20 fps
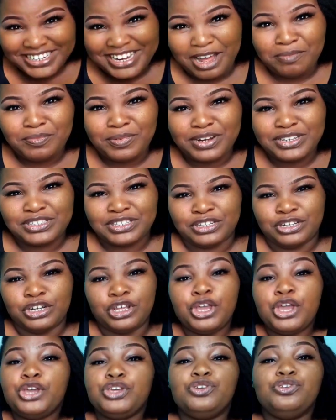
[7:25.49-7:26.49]
that
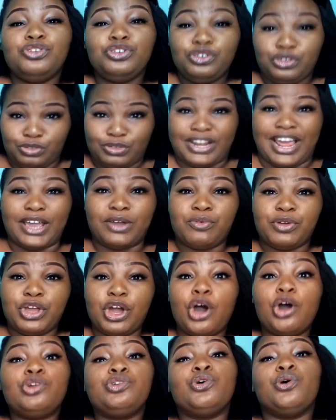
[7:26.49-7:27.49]
person. Like we
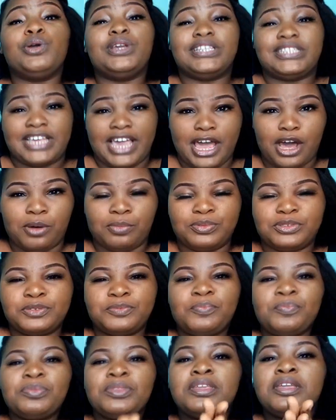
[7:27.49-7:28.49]
all know, it
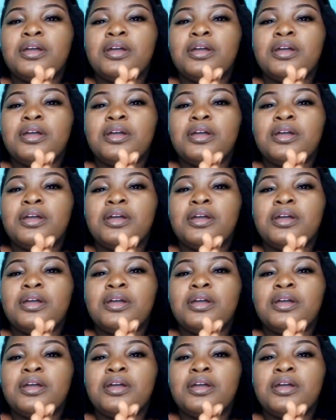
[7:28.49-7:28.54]
helps.